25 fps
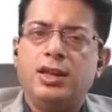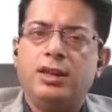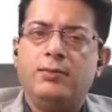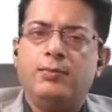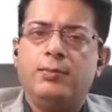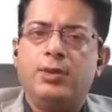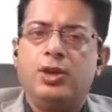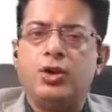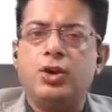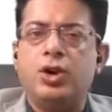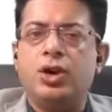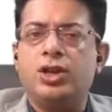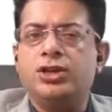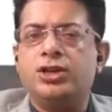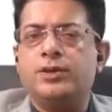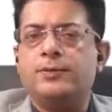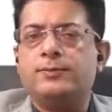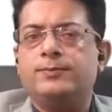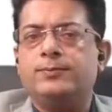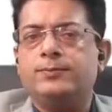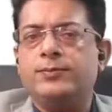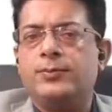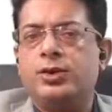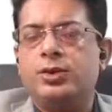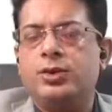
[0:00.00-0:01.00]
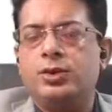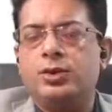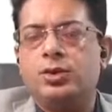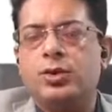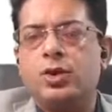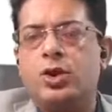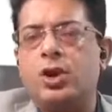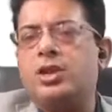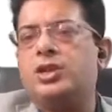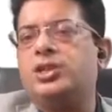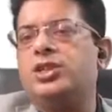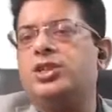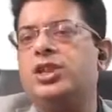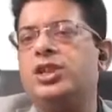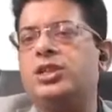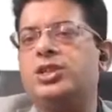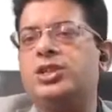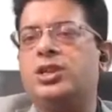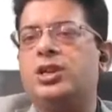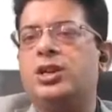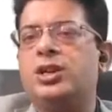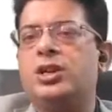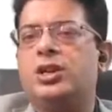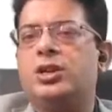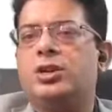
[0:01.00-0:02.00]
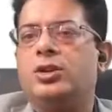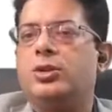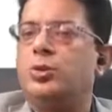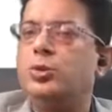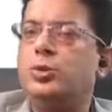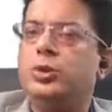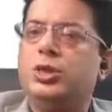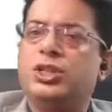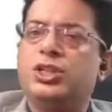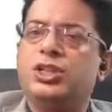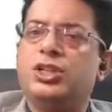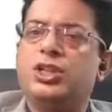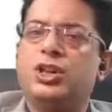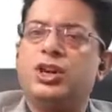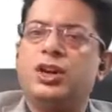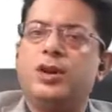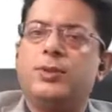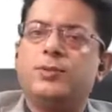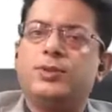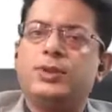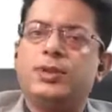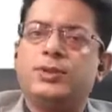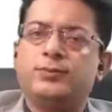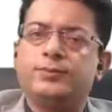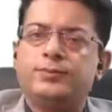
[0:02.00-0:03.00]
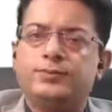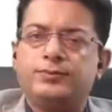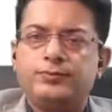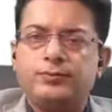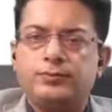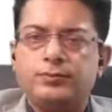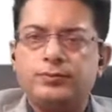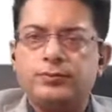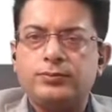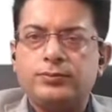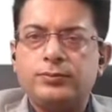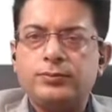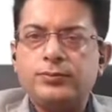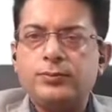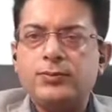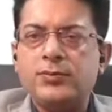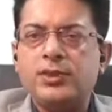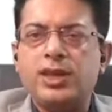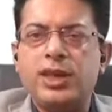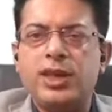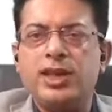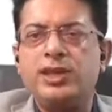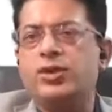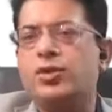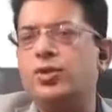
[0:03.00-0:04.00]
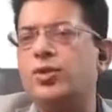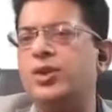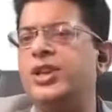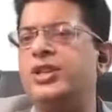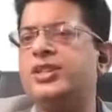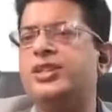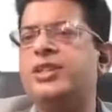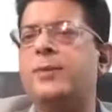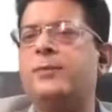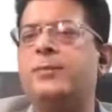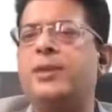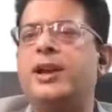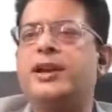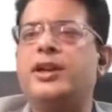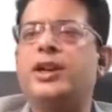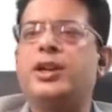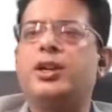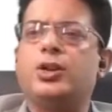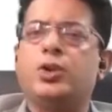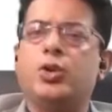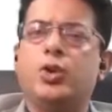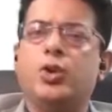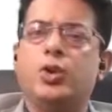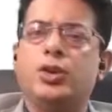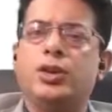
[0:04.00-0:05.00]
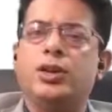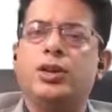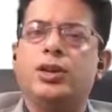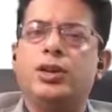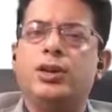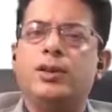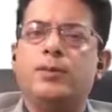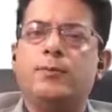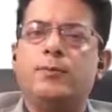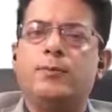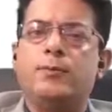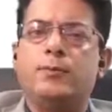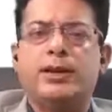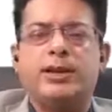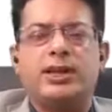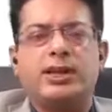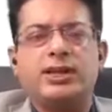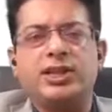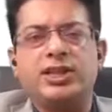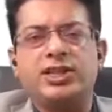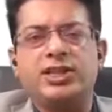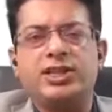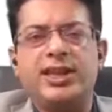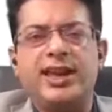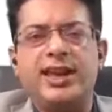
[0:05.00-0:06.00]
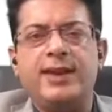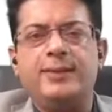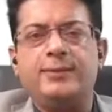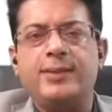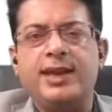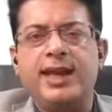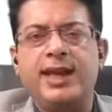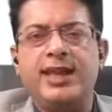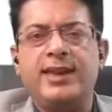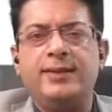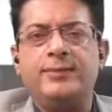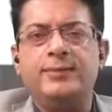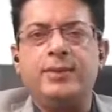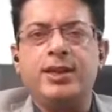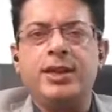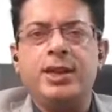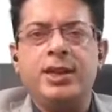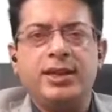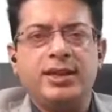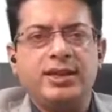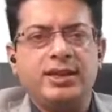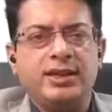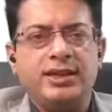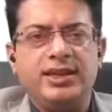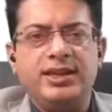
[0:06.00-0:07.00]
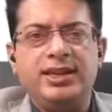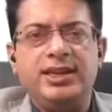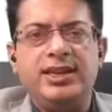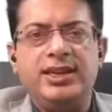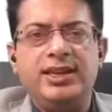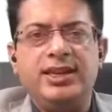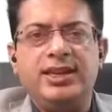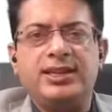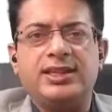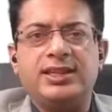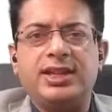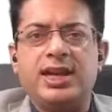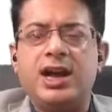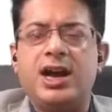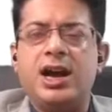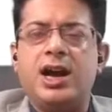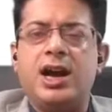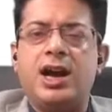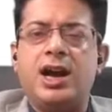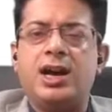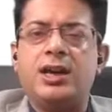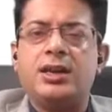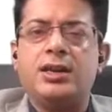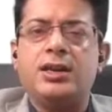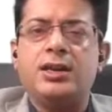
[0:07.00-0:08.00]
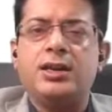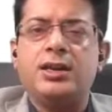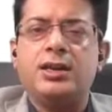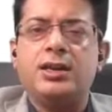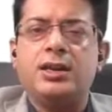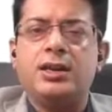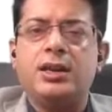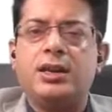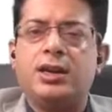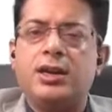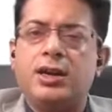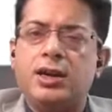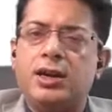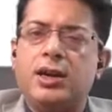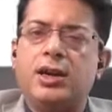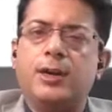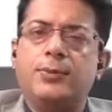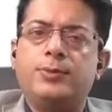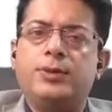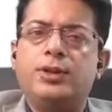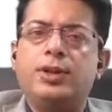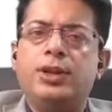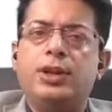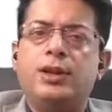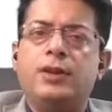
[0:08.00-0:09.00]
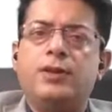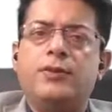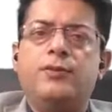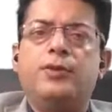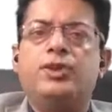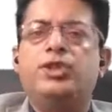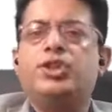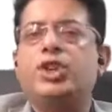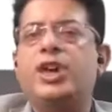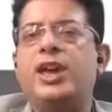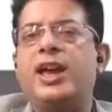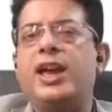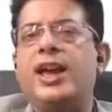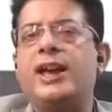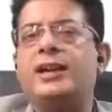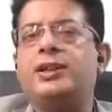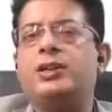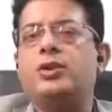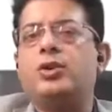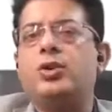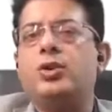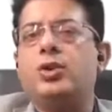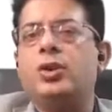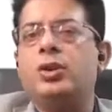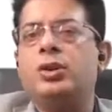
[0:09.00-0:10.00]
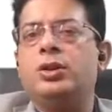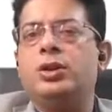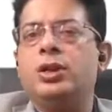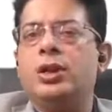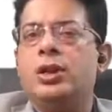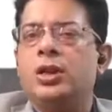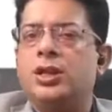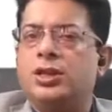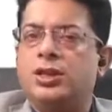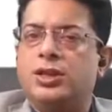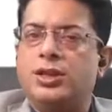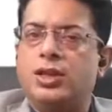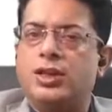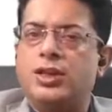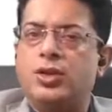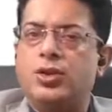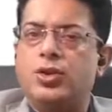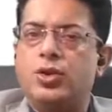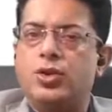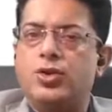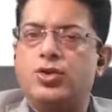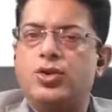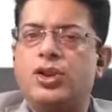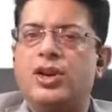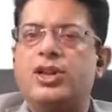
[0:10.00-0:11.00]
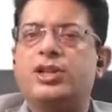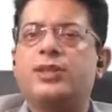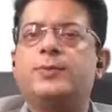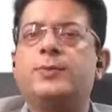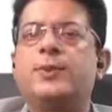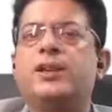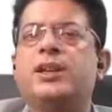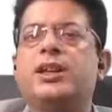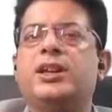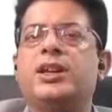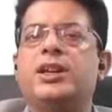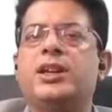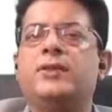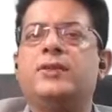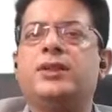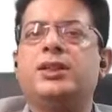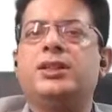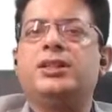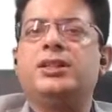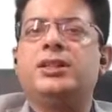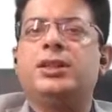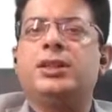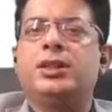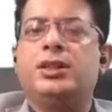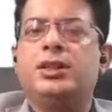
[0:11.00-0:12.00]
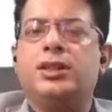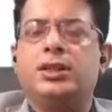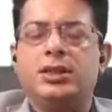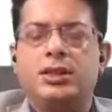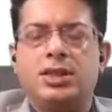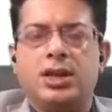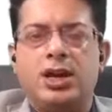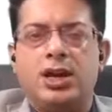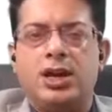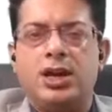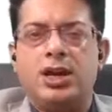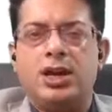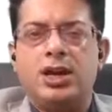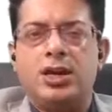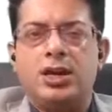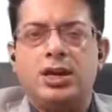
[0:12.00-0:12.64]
because not just do these herbs increase the bladder tone, but at the same time these are herbs which act on the neurotransmitter levels, the